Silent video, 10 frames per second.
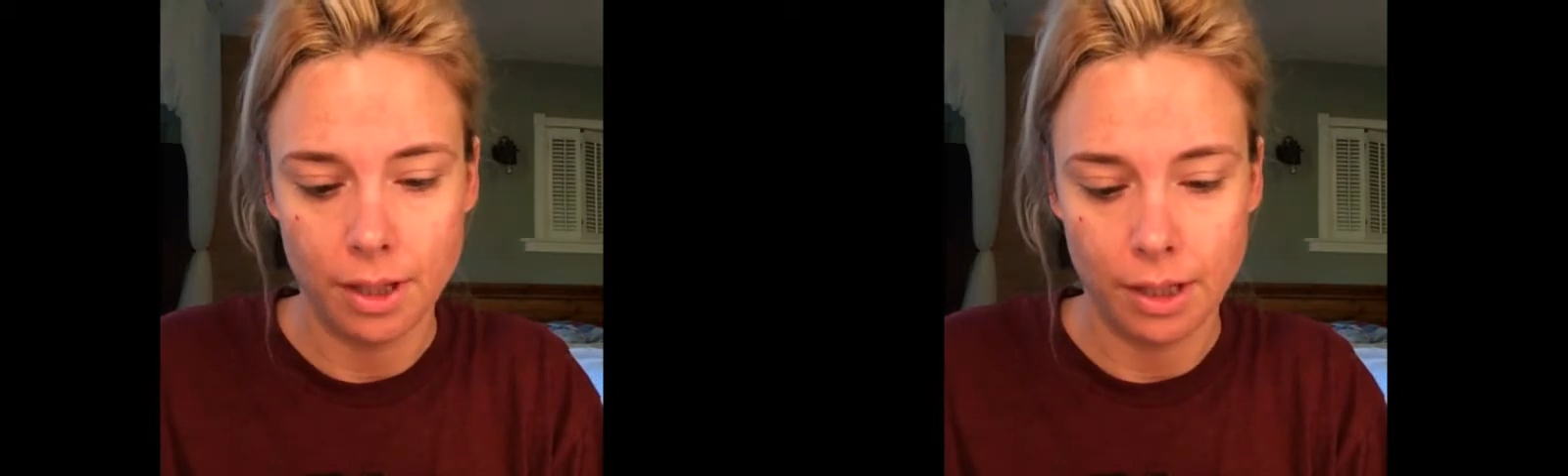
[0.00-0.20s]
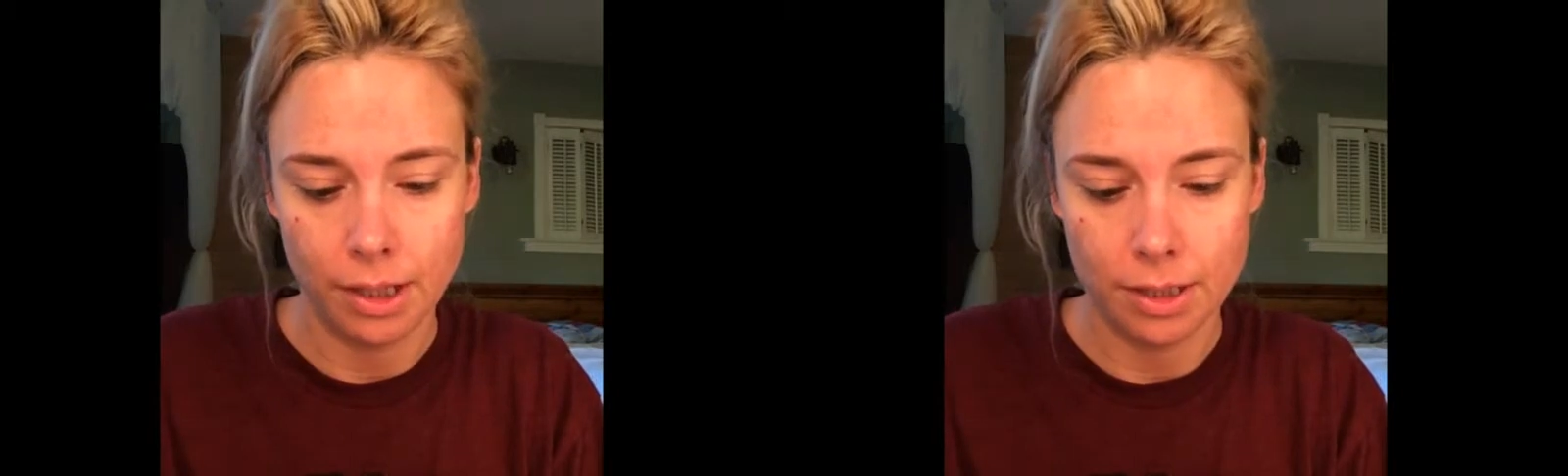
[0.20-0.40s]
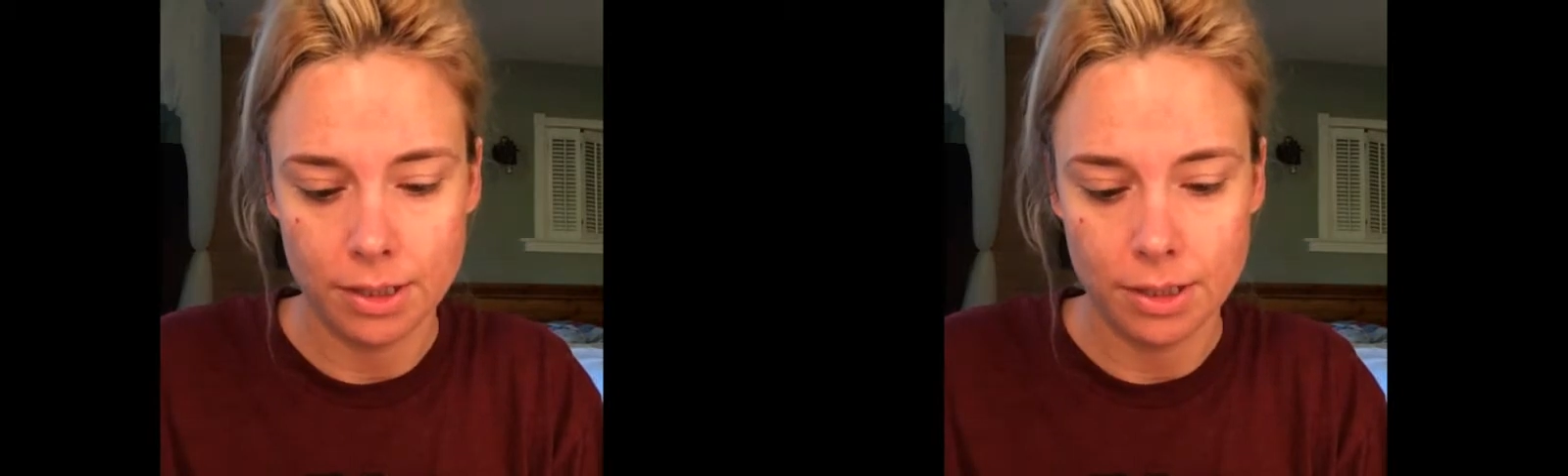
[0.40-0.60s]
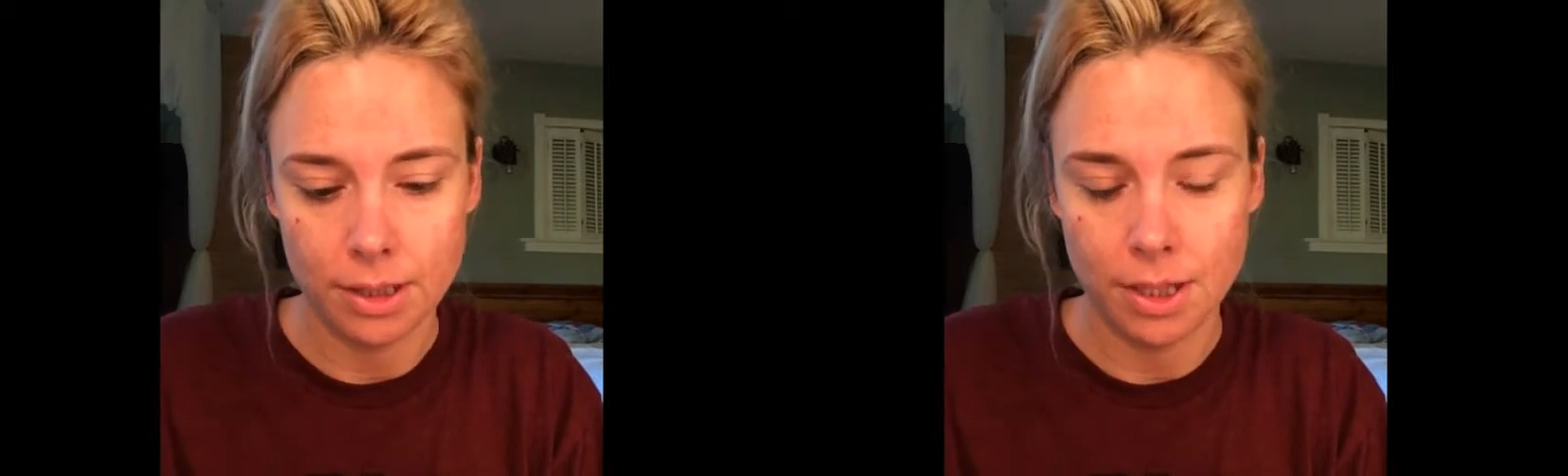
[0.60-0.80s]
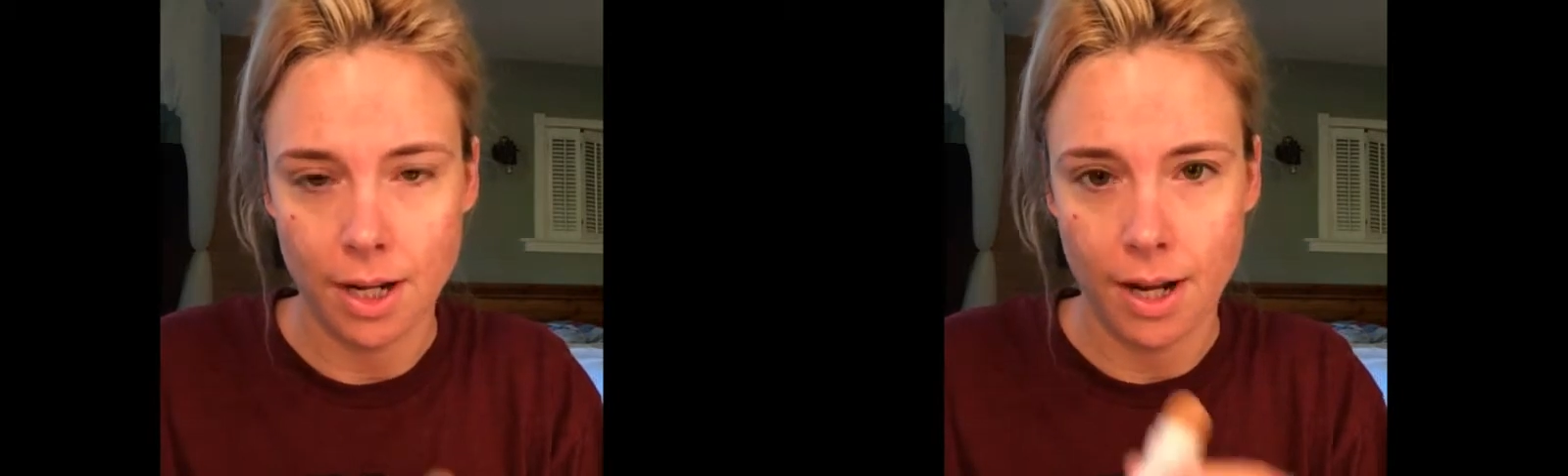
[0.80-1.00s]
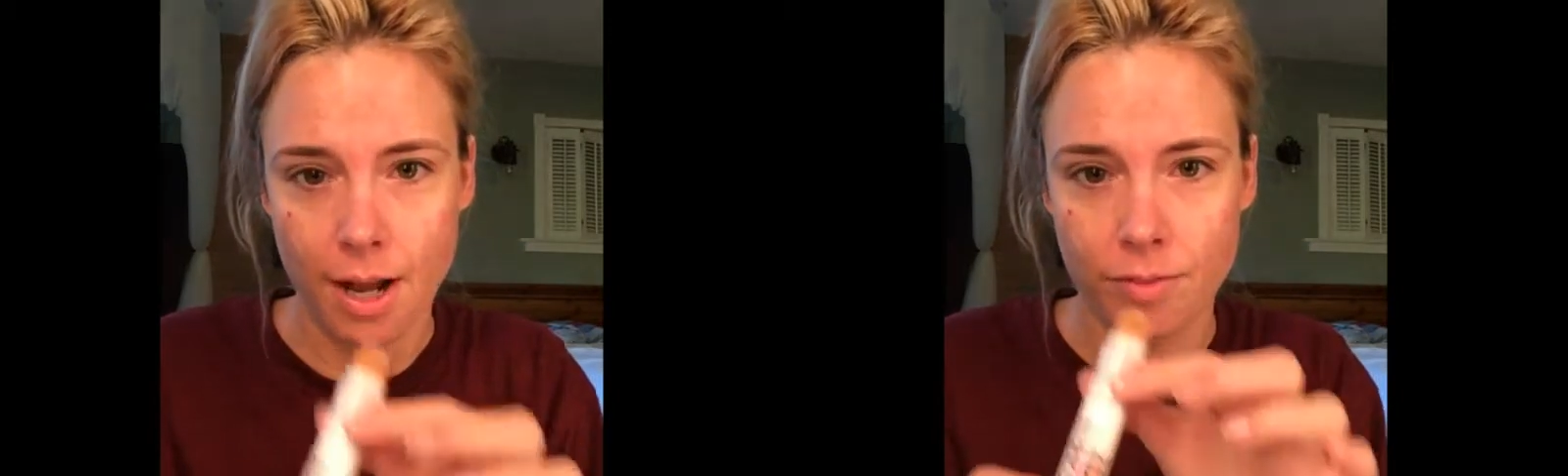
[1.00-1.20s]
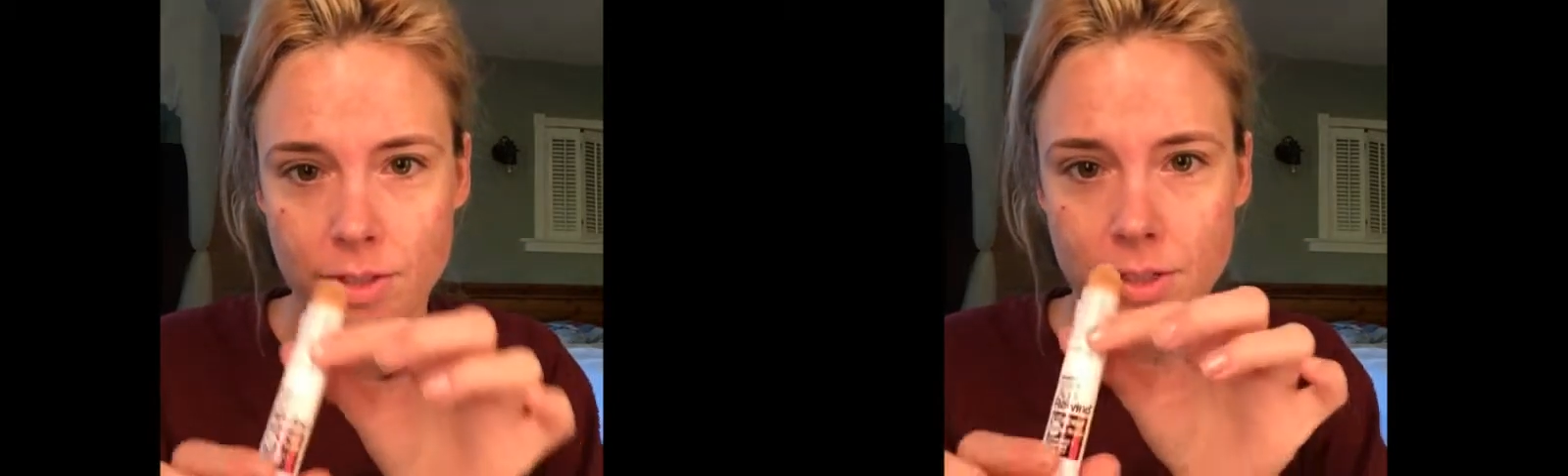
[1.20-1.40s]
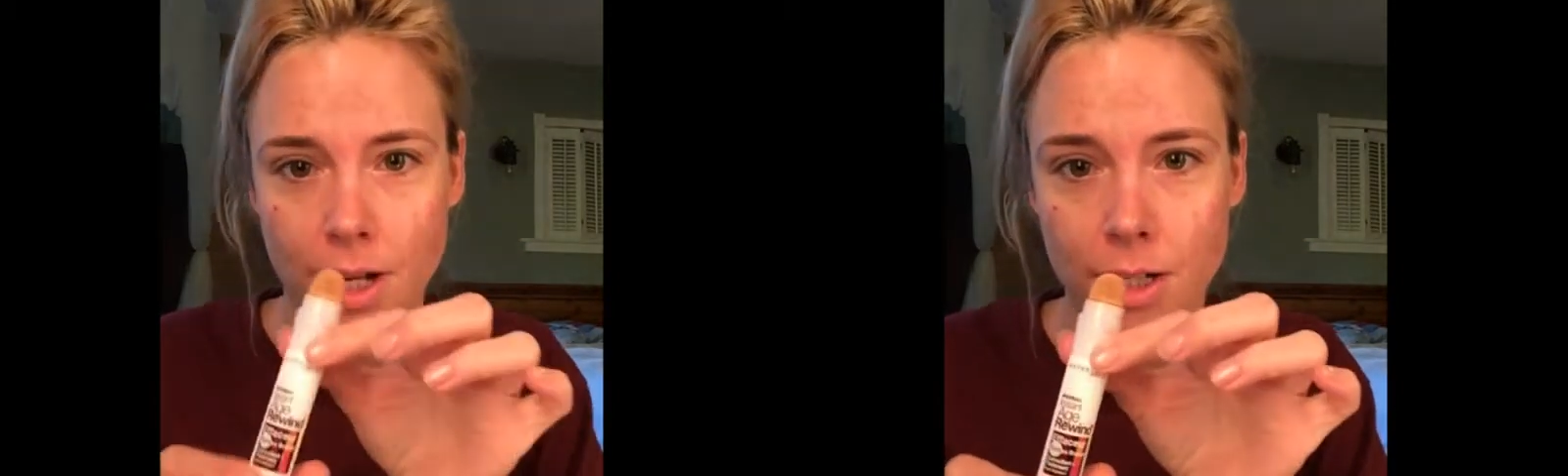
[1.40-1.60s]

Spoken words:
and then I have this